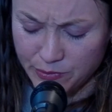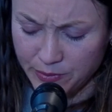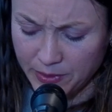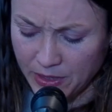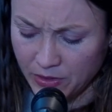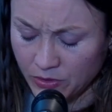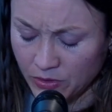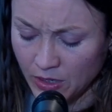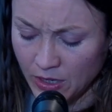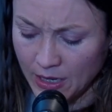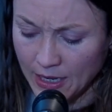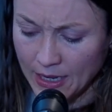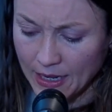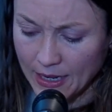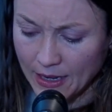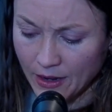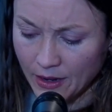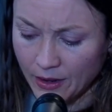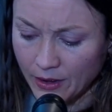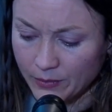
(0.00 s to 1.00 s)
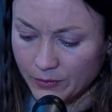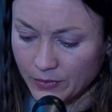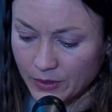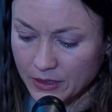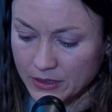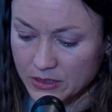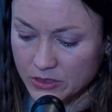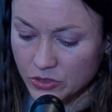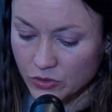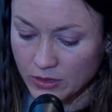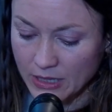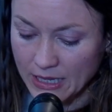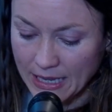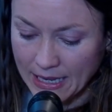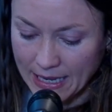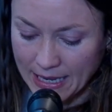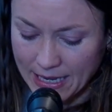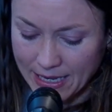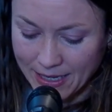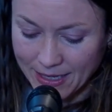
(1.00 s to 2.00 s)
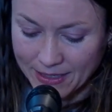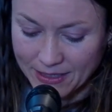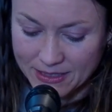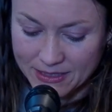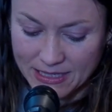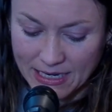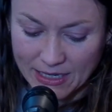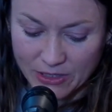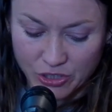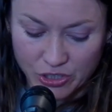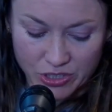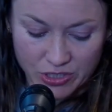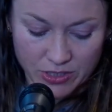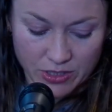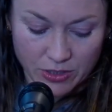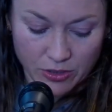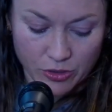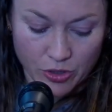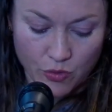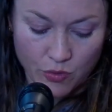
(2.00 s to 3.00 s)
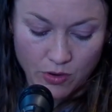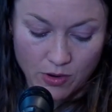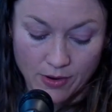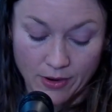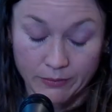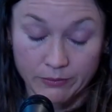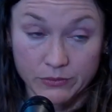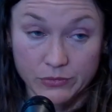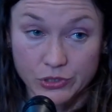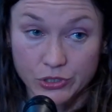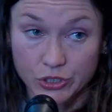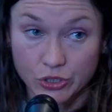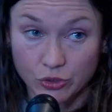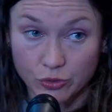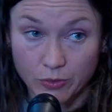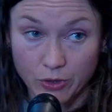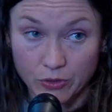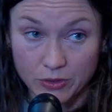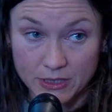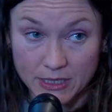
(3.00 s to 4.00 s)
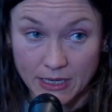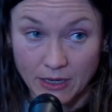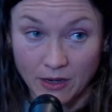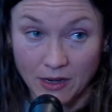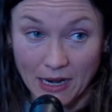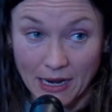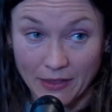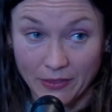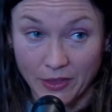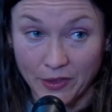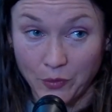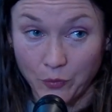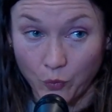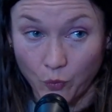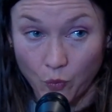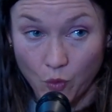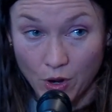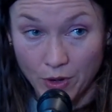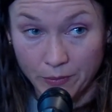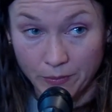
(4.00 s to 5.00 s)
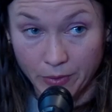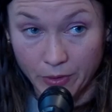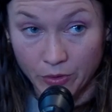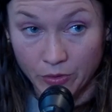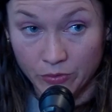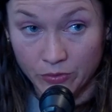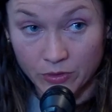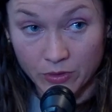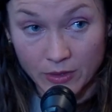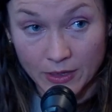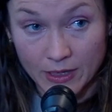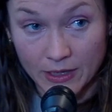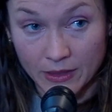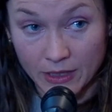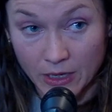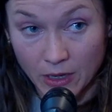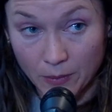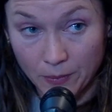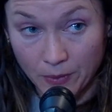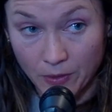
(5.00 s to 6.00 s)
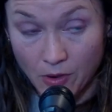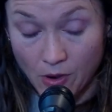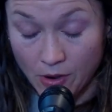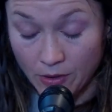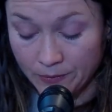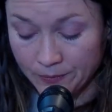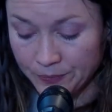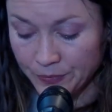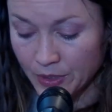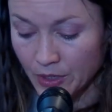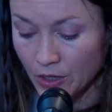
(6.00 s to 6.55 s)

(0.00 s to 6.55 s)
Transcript: amount. So the hand attaches to the lower arm, 2 bones there, and then 1 bone in the upper arm.